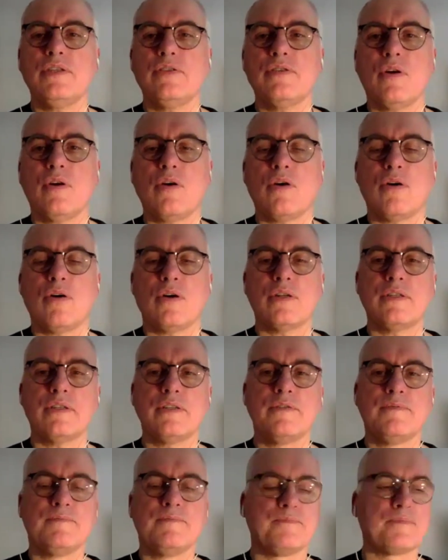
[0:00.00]

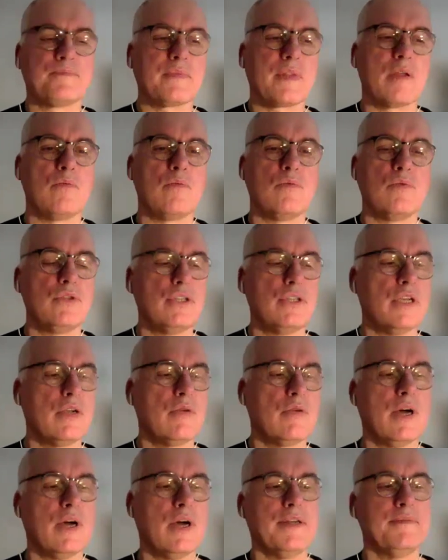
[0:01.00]
taught Wu Ji
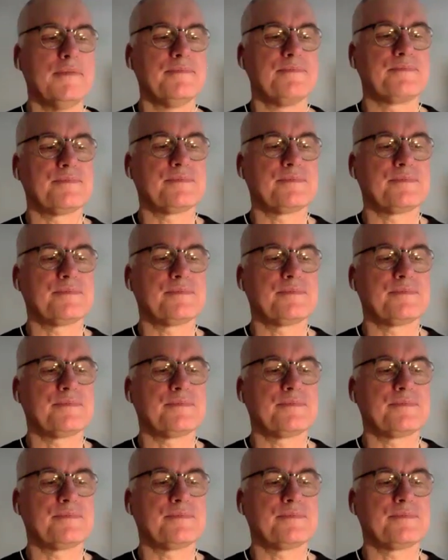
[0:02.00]
Quan.